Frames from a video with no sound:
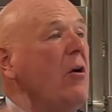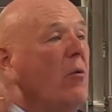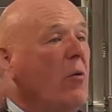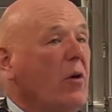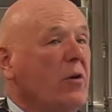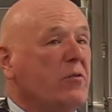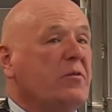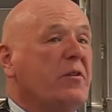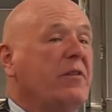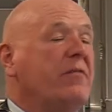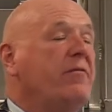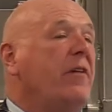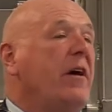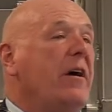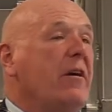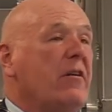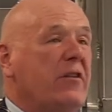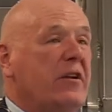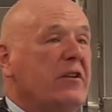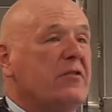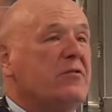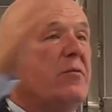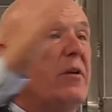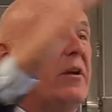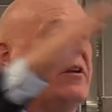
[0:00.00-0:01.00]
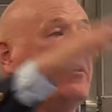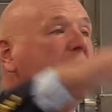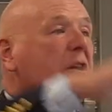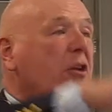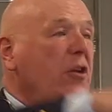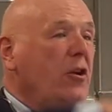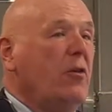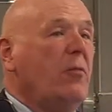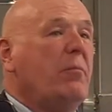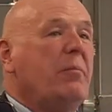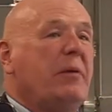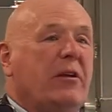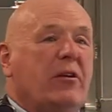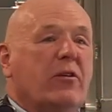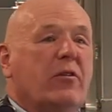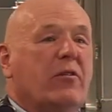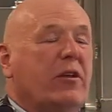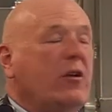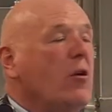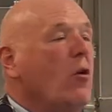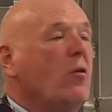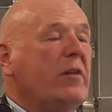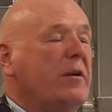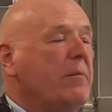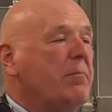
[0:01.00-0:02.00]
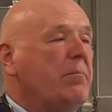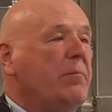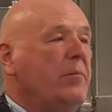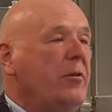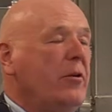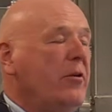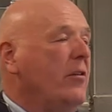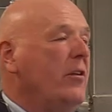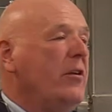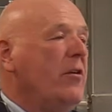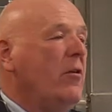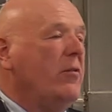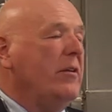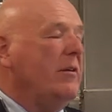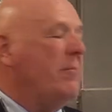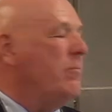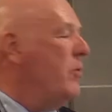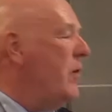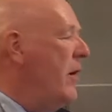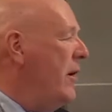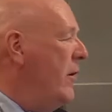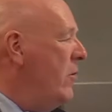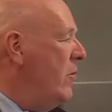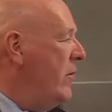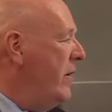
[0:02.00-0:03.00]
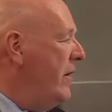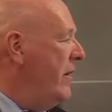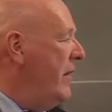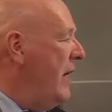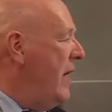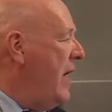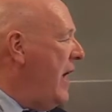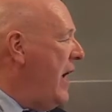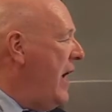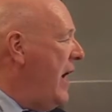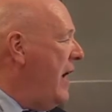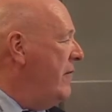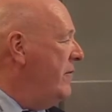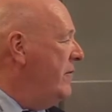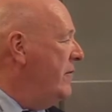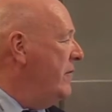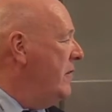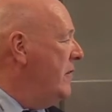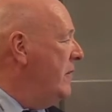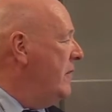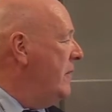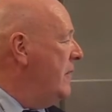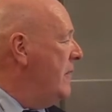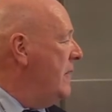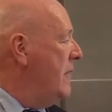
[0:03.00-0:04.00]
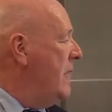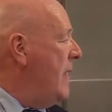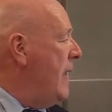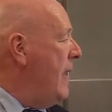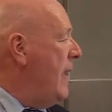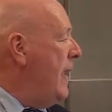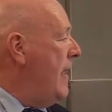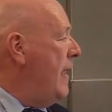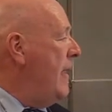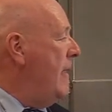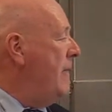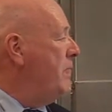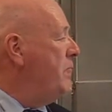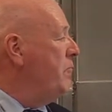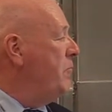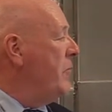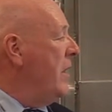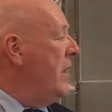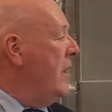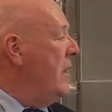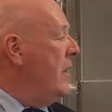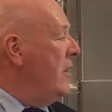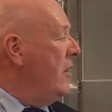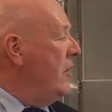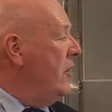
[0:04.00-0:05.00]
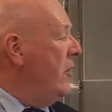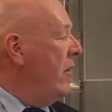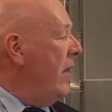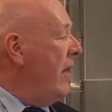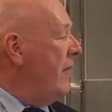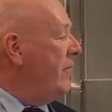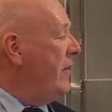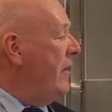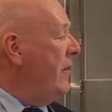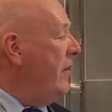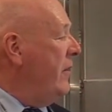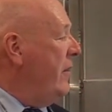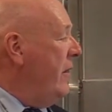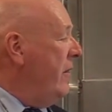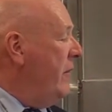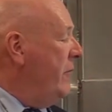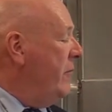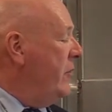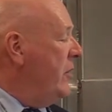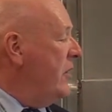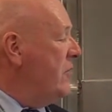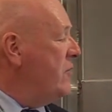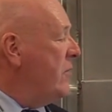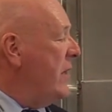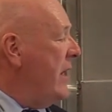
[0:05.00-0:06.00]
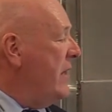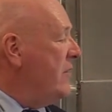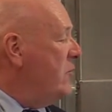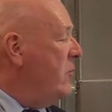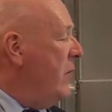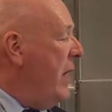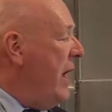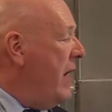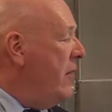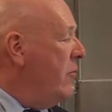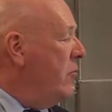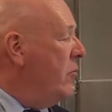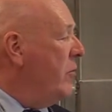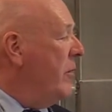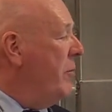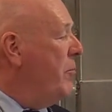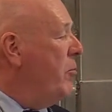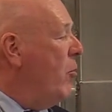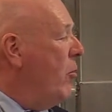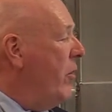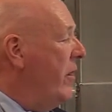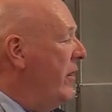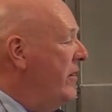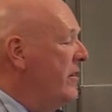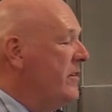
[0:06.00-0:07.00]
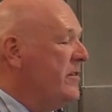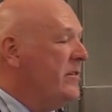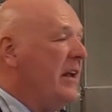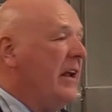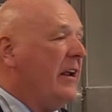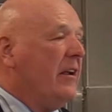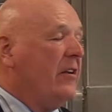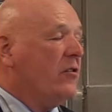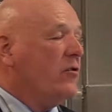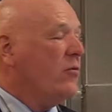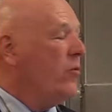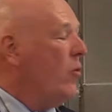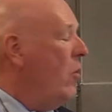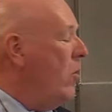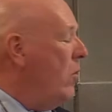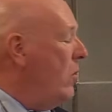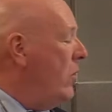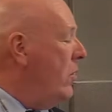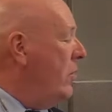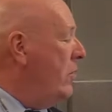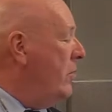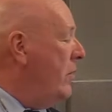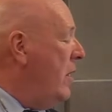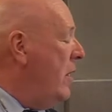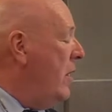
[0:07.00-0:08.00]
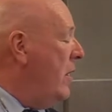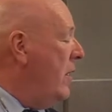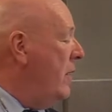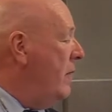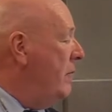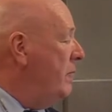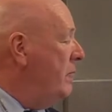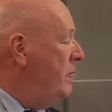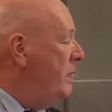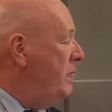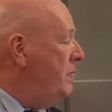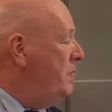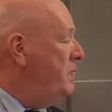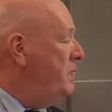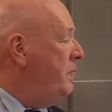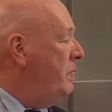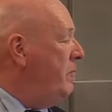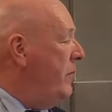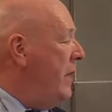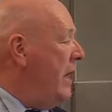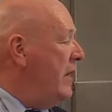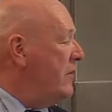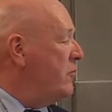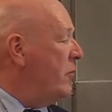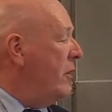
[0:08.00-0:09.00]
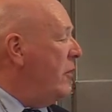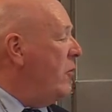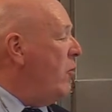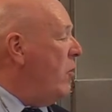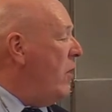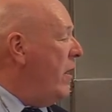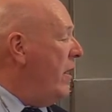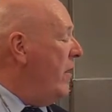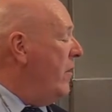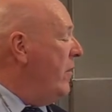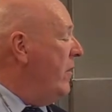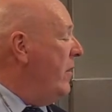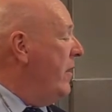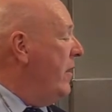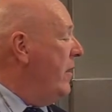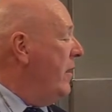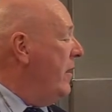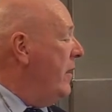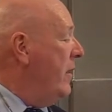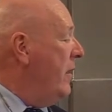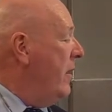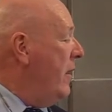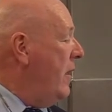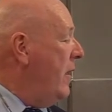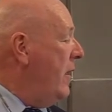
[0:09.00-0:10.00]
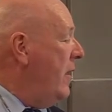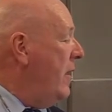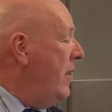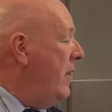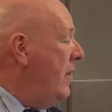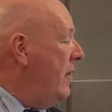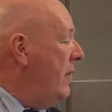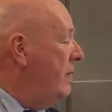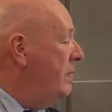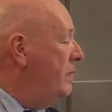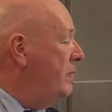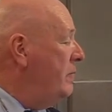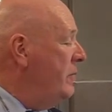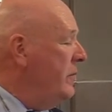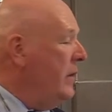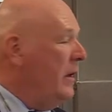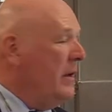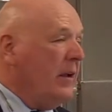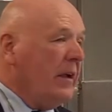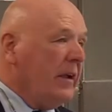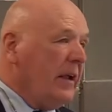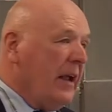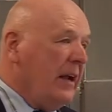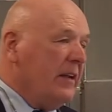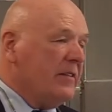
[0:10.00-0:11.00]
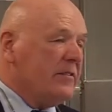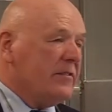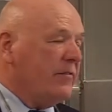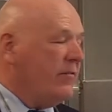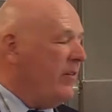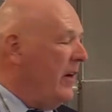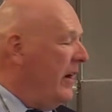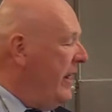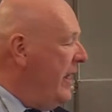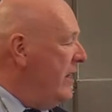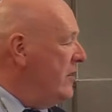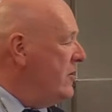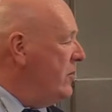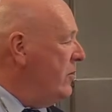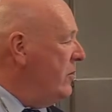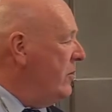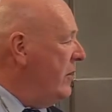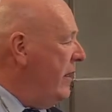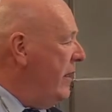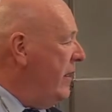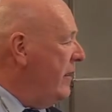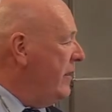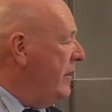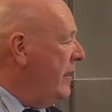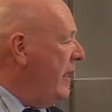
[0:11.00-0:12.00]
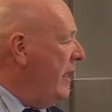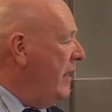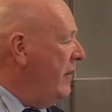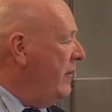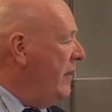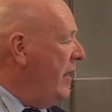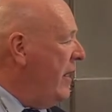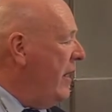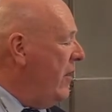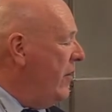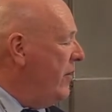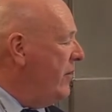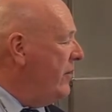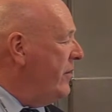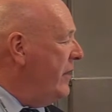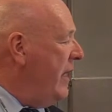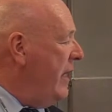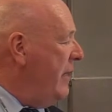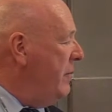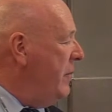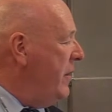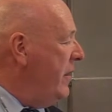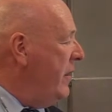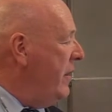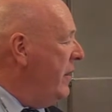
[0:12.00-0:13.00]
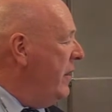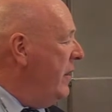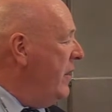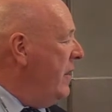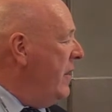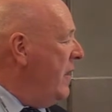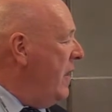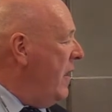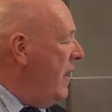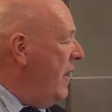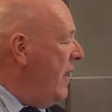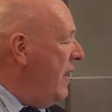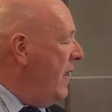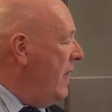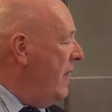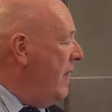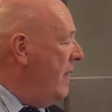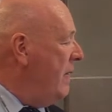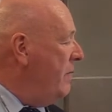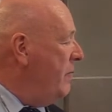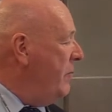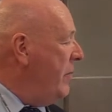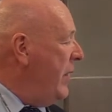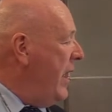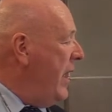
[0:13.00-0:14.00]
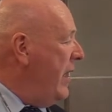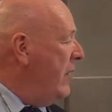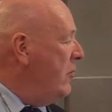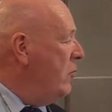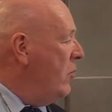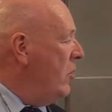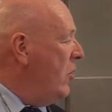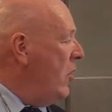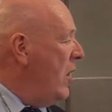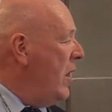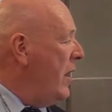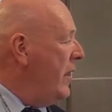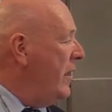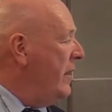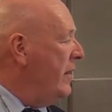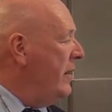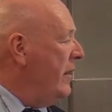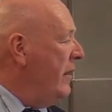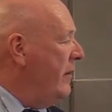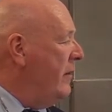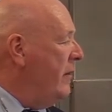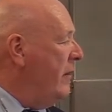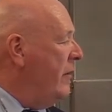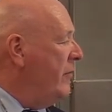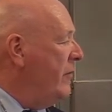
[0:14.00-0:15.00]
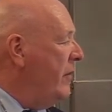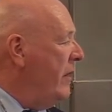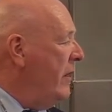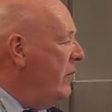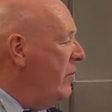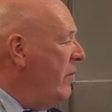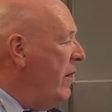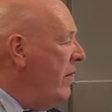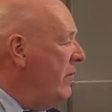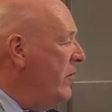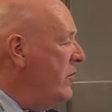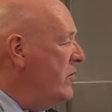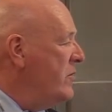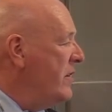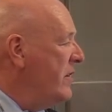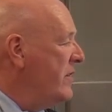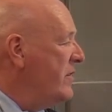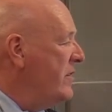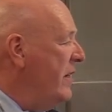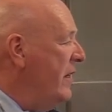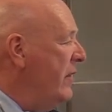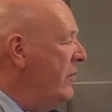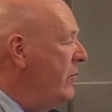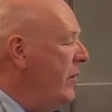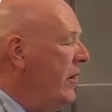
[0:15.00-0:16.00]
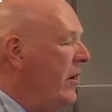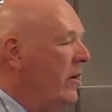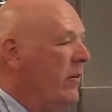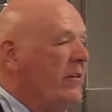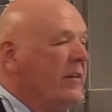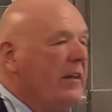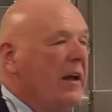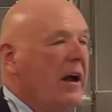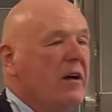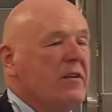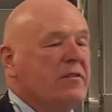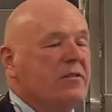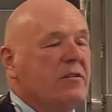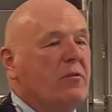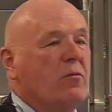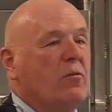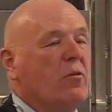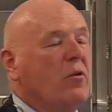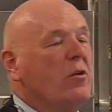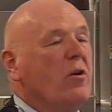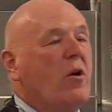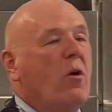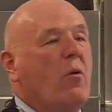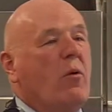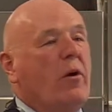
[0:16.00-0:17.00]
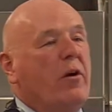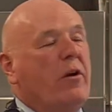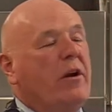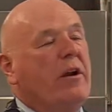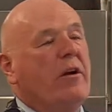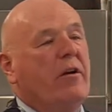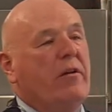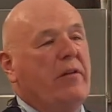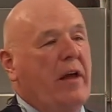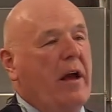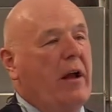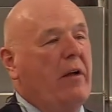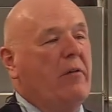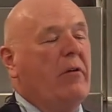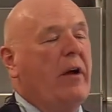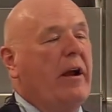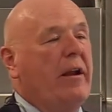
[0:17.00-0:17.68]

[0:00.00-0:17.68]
Whereas with the fire district, you'll be you're the only you're the only priority they have. Um, you have to, the district has to do annual reporting to the state controller. Um, that's required. Um, again, it's a financial uh, kind of a health statement. Um, annual audit, if their revenues exceed 300000 we're nowhere near that.